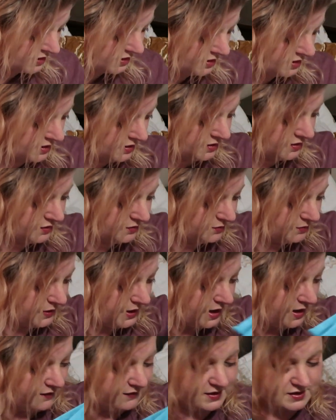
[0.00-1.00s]
then we
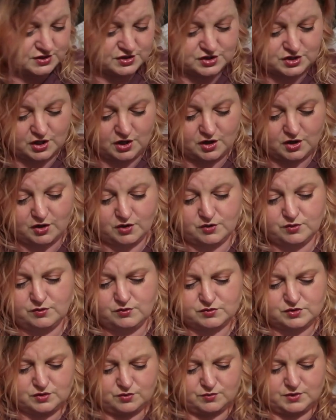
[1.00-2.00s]
have a
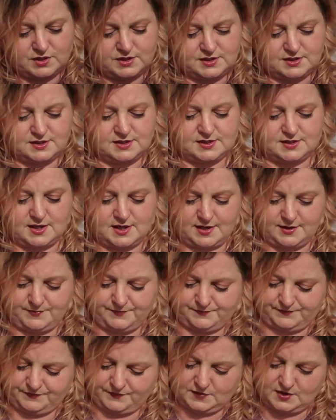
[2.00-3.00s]
tote. What does this say?
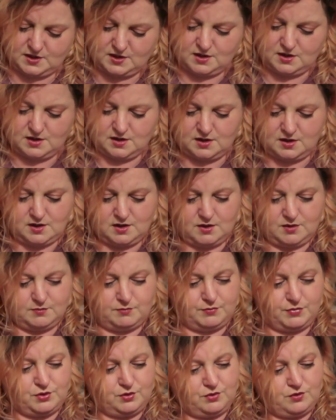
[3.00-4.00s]

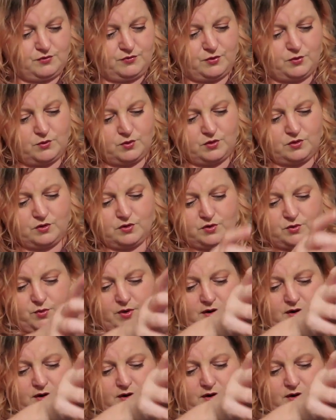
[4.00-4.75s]
Beautiful world,